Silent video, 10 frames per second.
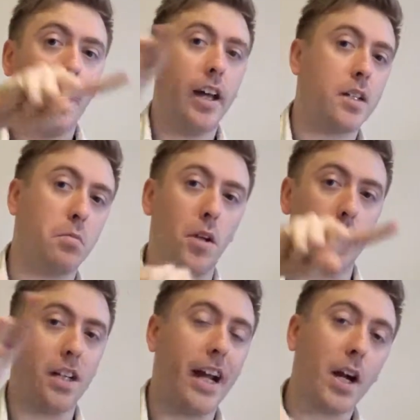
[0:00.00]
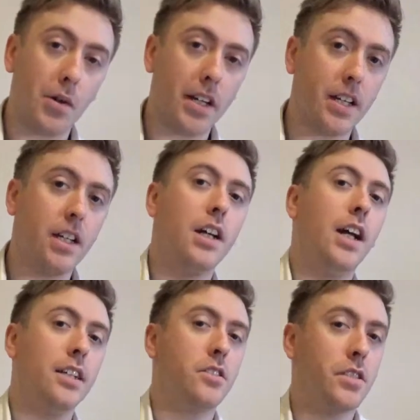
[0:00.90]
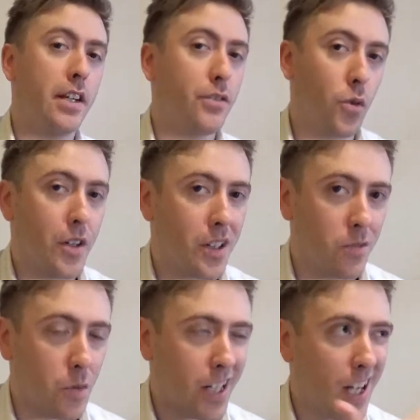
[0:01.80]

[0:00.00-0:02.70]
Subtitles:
explode an area, and so therefore when